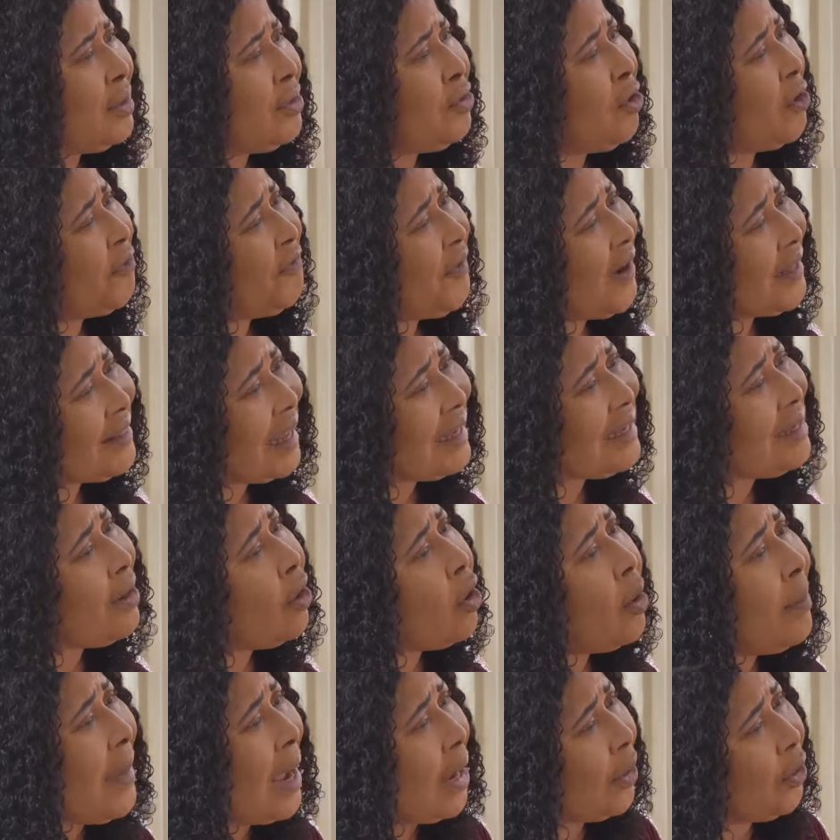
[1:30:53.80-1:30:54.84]
your father
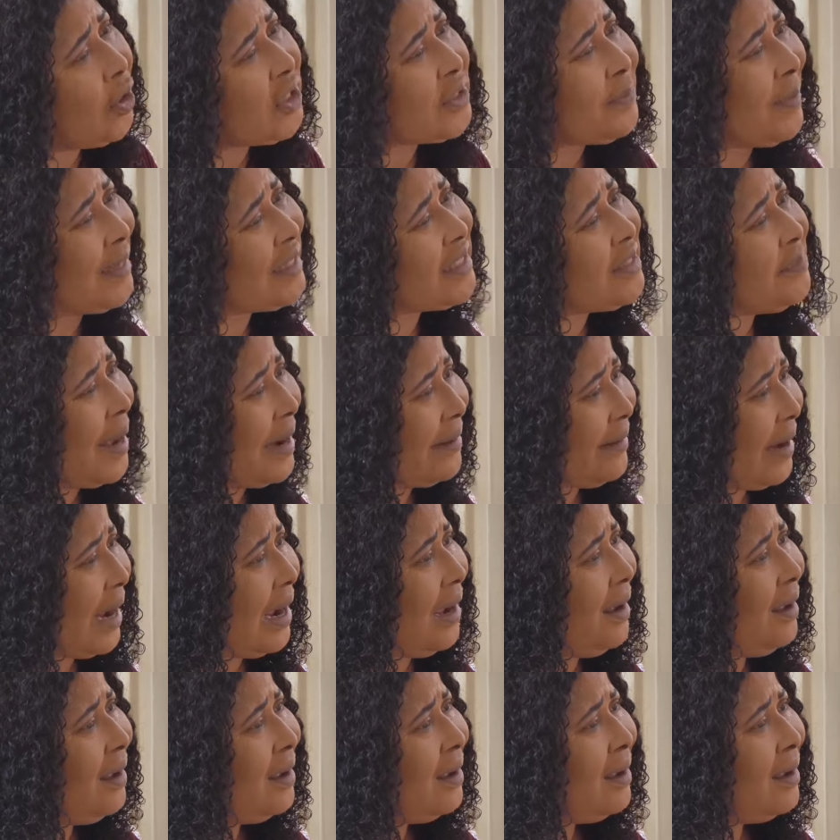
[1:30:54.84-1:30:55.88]
or my husband's
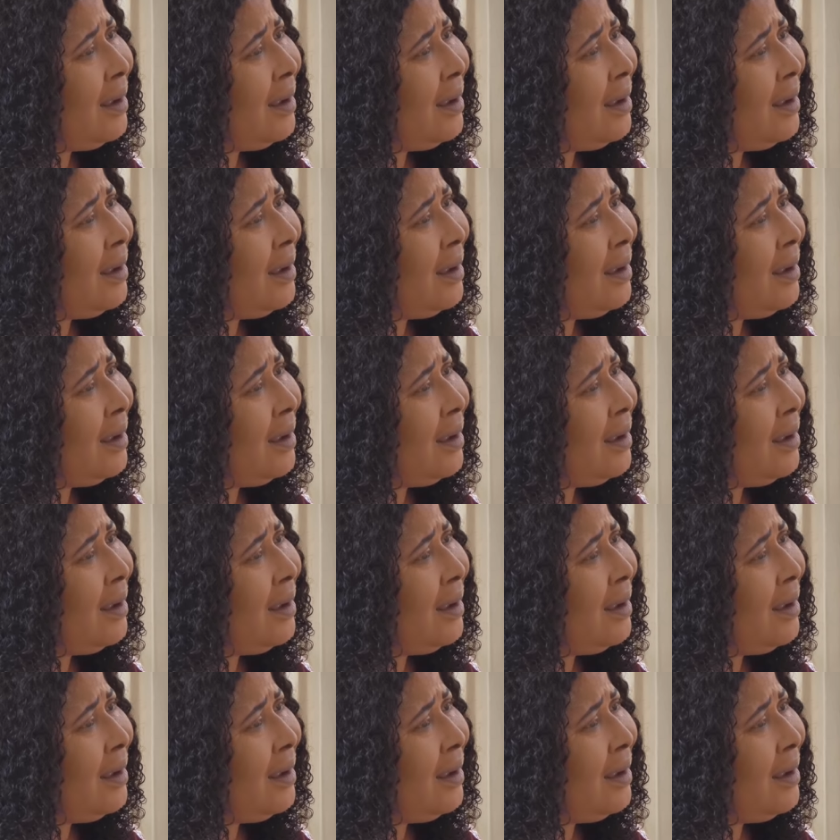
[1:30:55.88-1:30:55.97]
burial?